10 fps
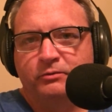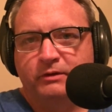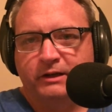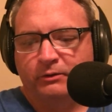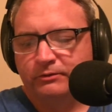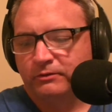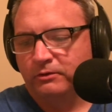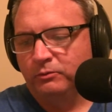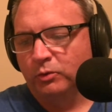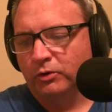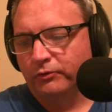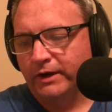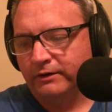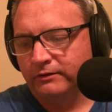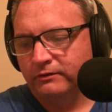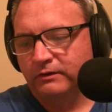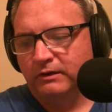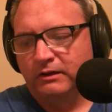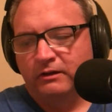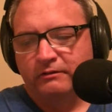He holds 2 world records
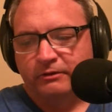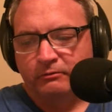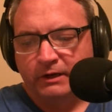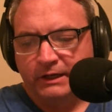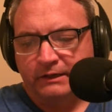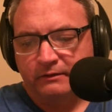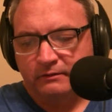for running.